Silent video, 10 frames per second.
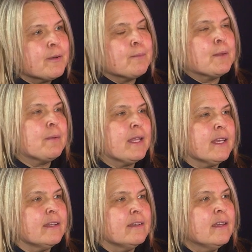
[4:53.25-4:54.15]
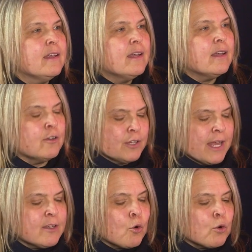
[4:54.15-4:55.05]
from the plan,
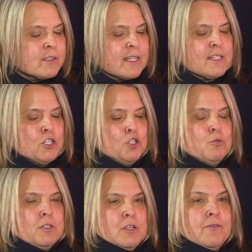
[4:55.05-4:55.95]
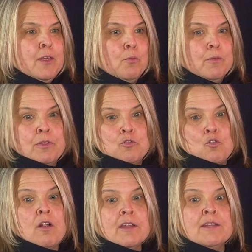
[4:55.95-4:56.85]
or doesn't use it if they
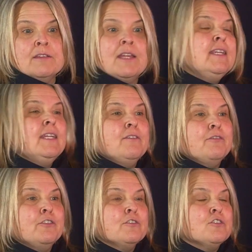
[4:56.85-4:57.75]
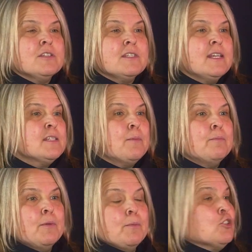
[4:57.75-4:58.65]
withdraw it and they need it for, just say,
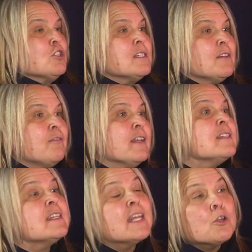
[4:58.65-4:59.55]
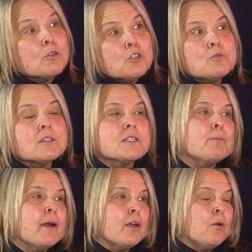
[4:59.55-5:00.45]
some emergency funds and they don't use it
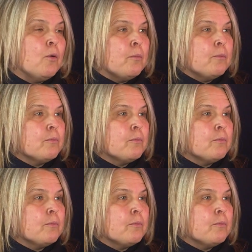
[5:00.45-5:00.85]
to buy a home?